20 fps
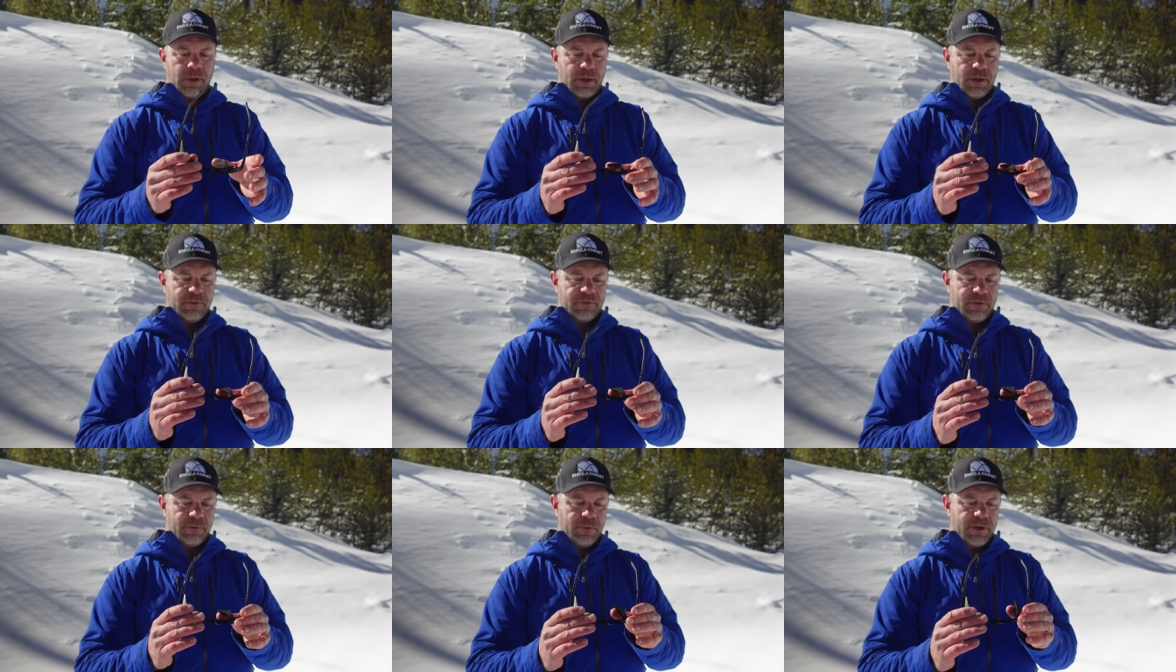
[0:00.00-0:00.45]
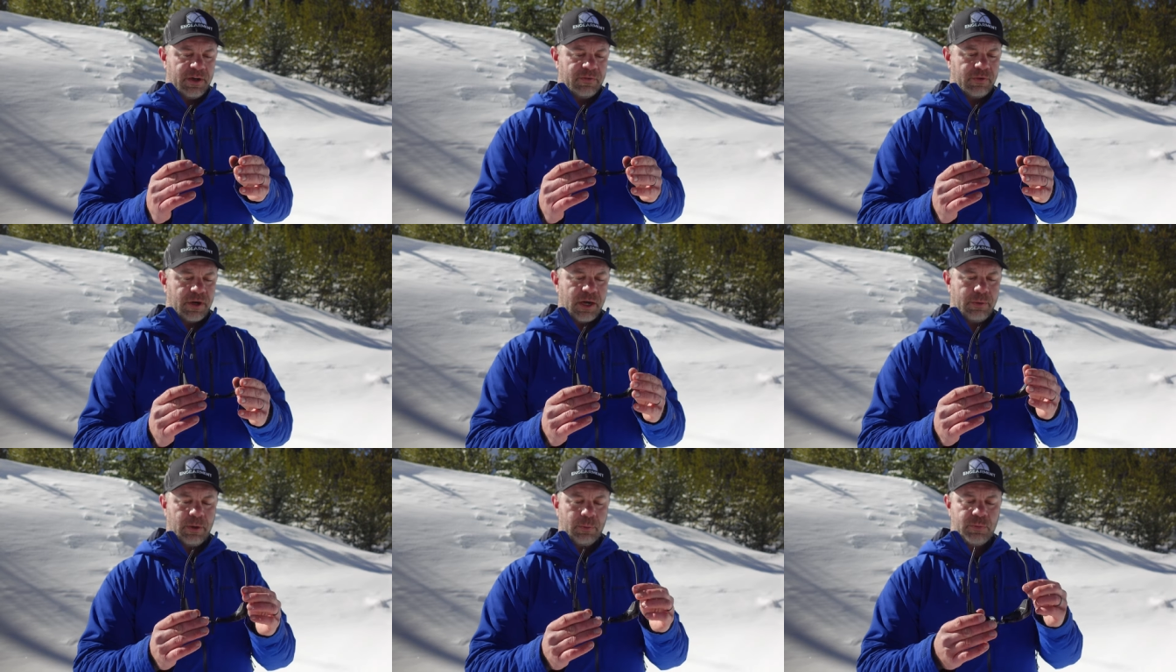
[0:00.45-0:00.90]
However,
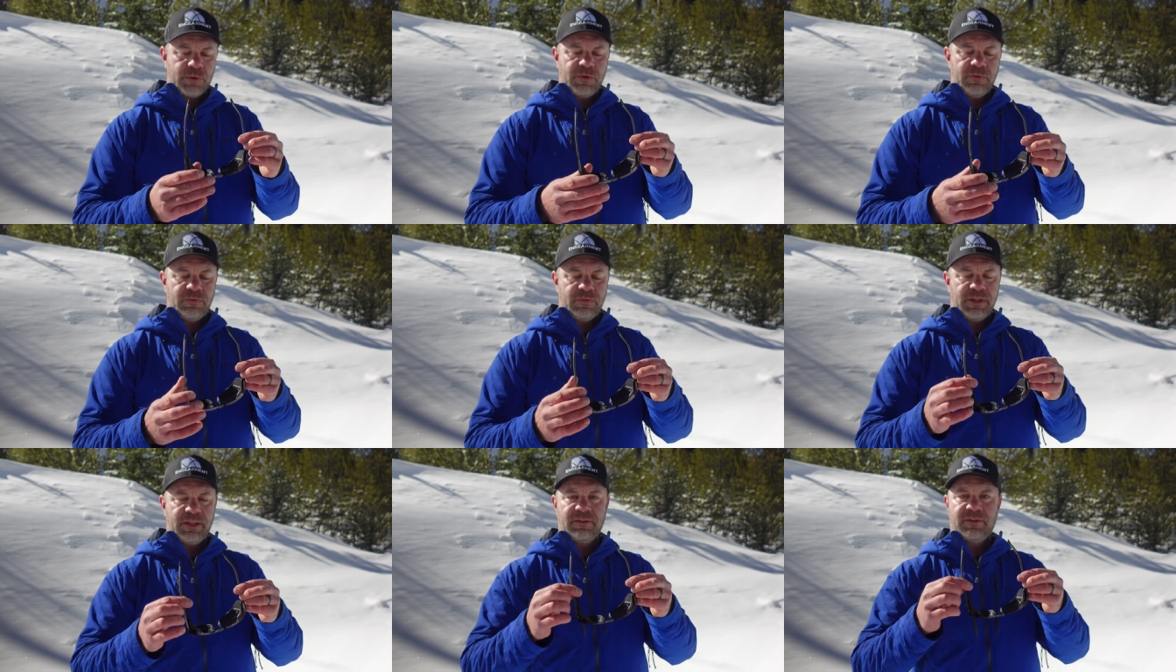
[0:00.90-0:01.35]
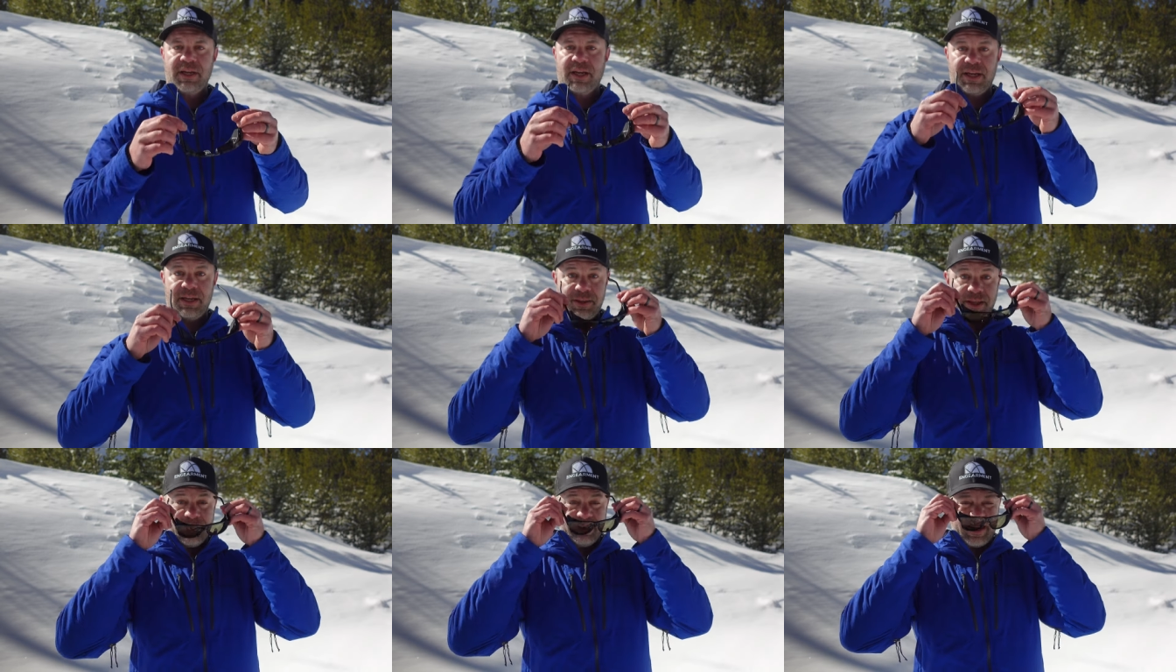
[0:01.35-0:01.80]
whenever I remove these
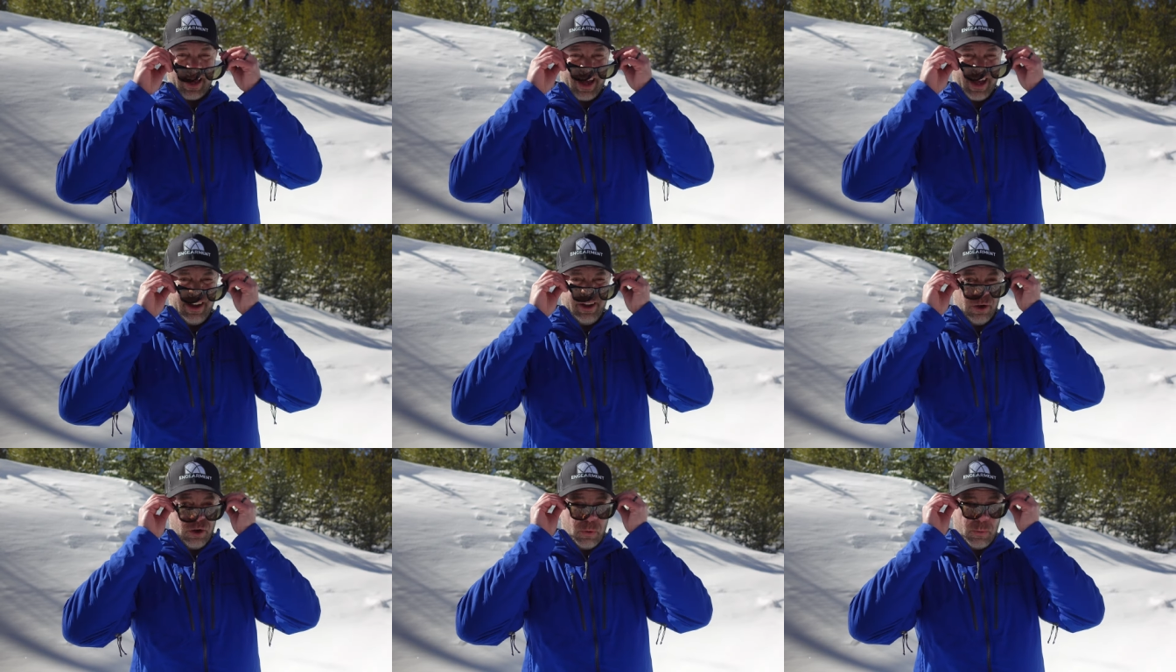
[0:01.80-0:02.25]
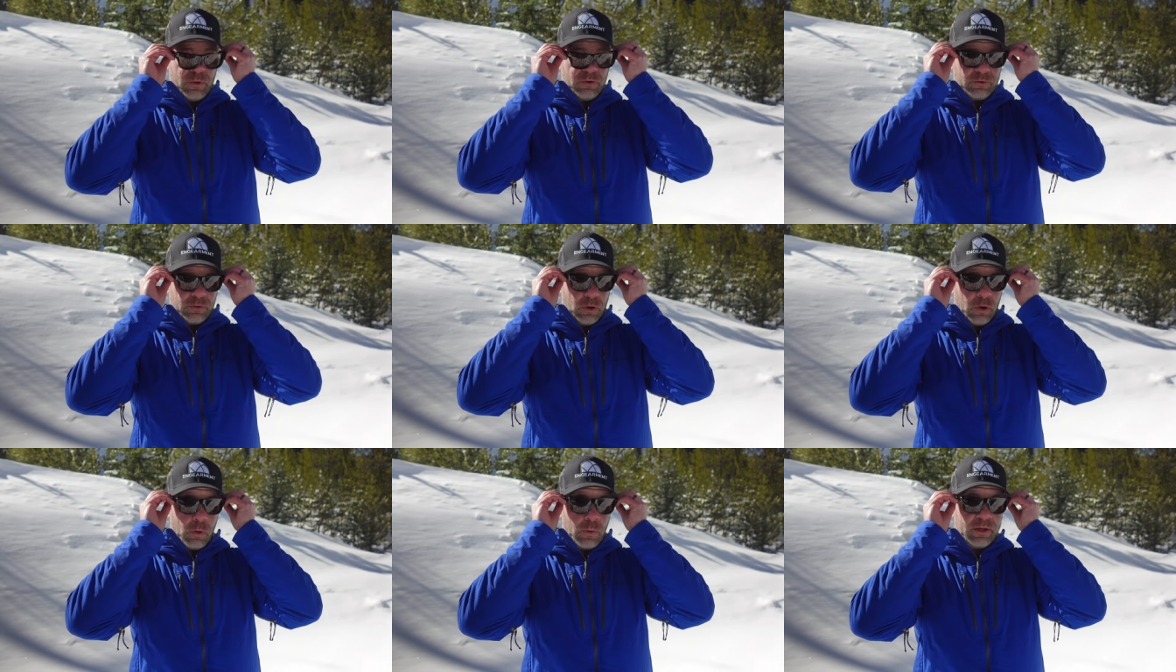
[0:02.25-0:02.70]
kind of things, I
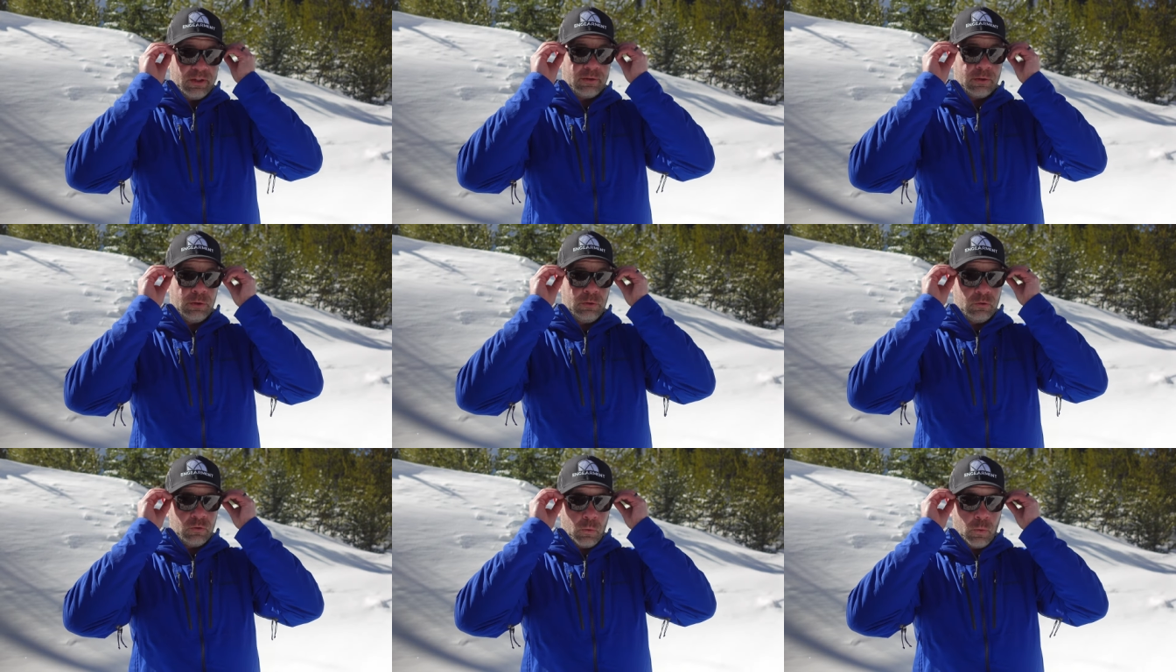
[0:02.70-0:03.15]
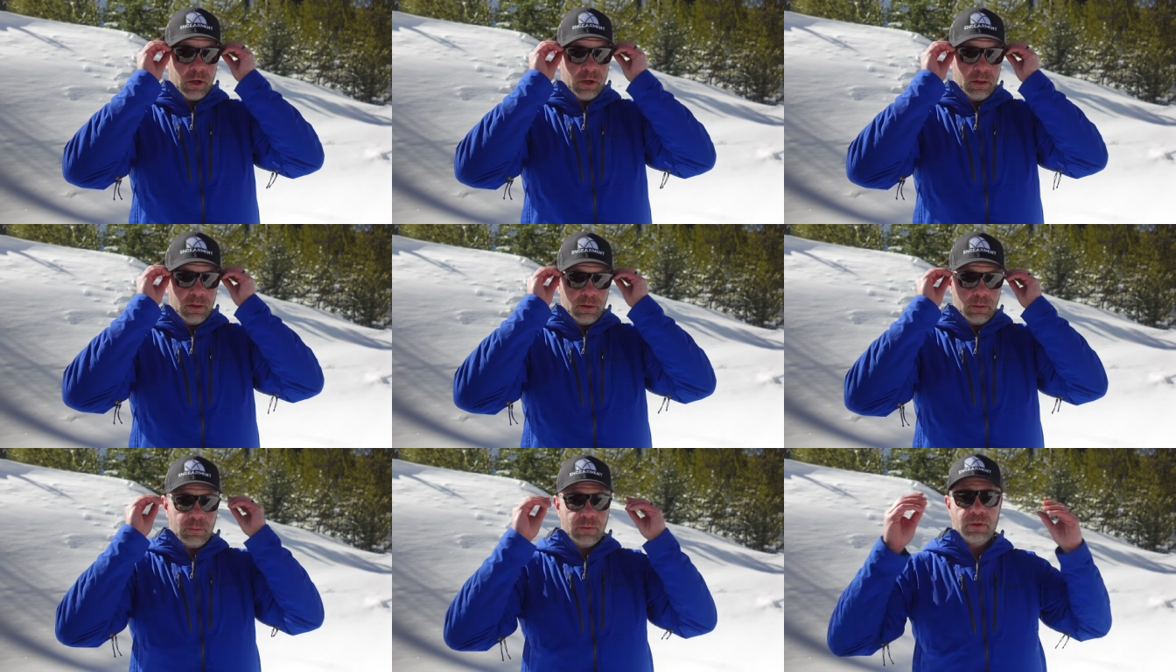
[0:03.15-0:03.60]
almost always lose one
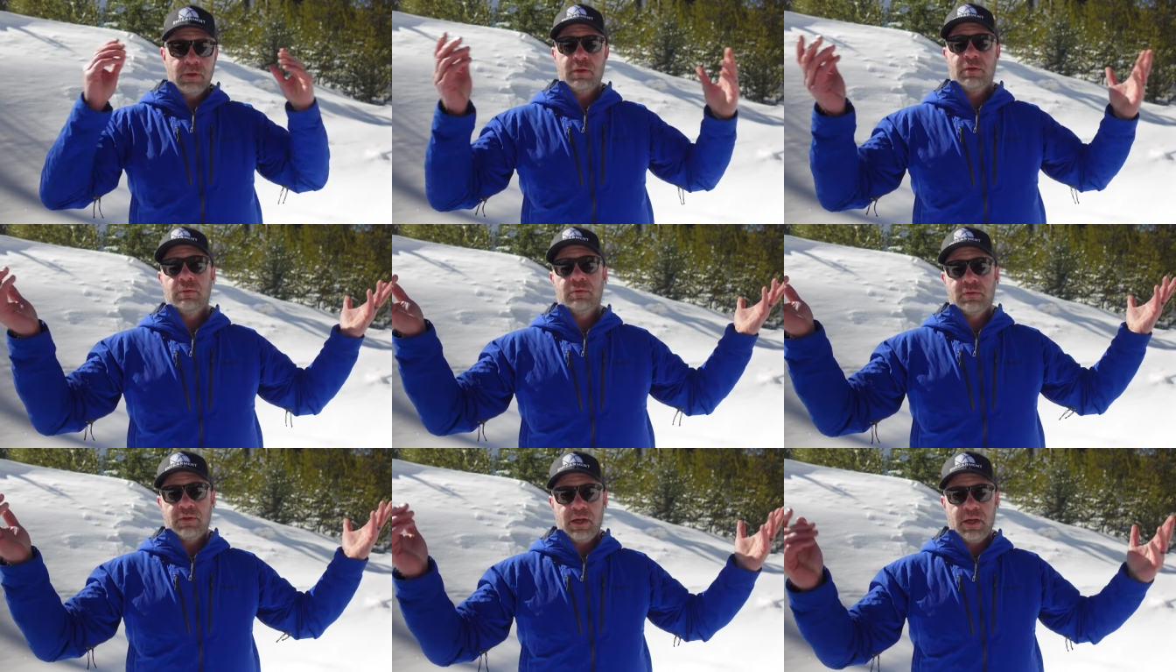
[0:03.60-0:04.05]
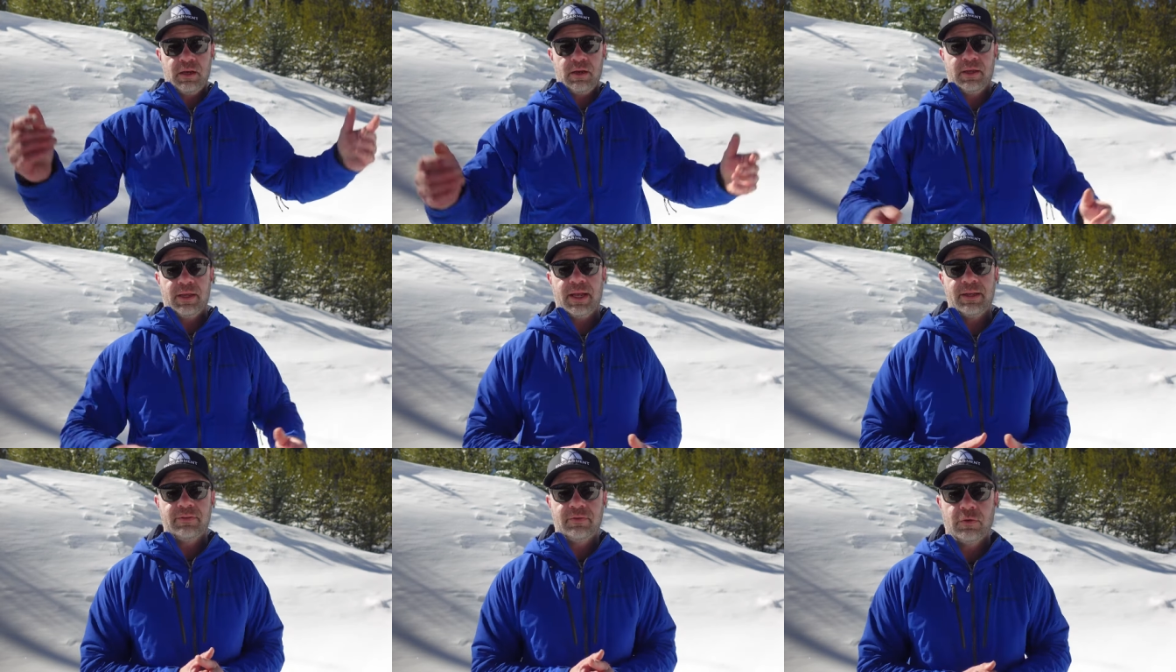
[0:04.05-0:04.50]
of them, which kind of
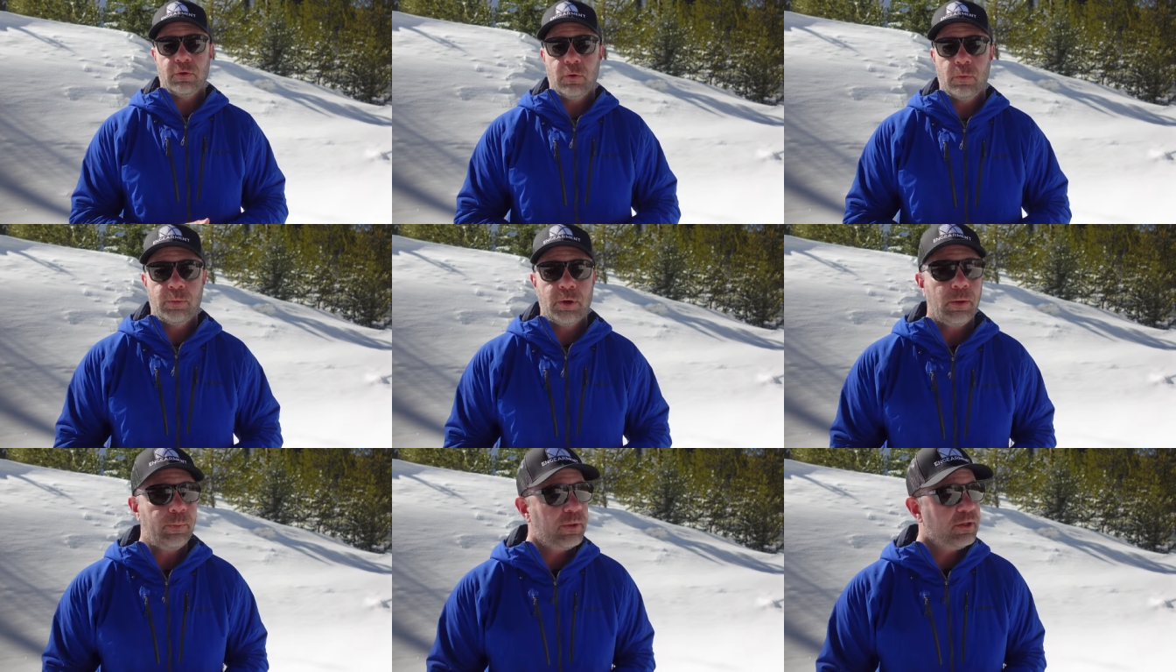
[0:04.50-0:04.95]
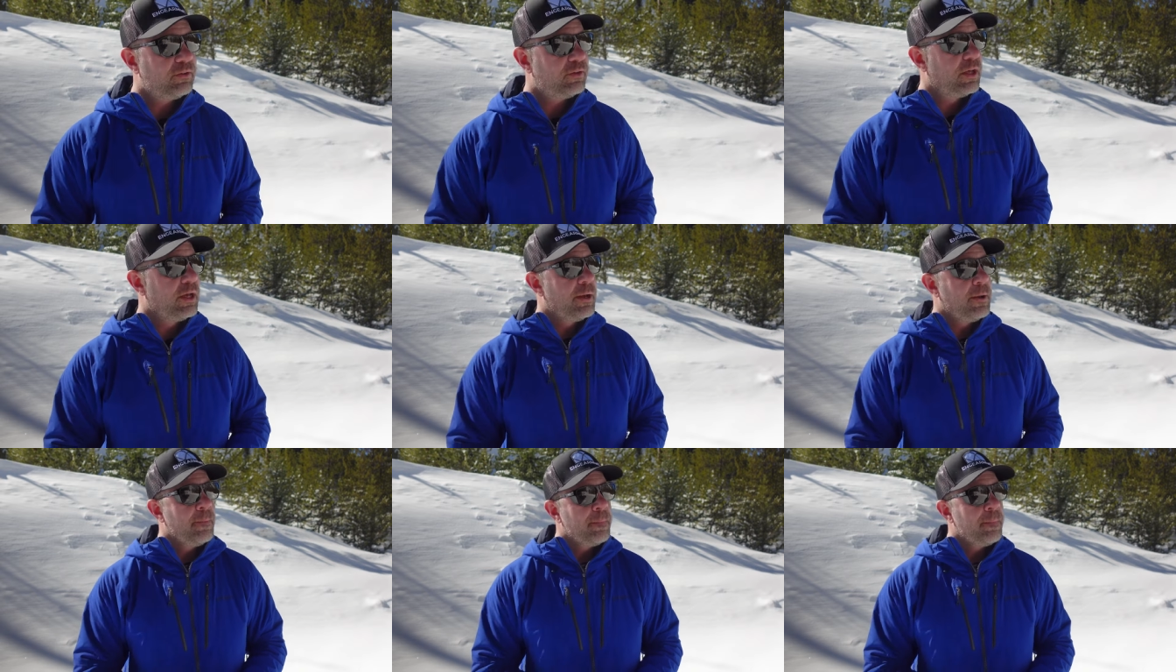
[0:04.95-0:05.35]
negates the whole purpose.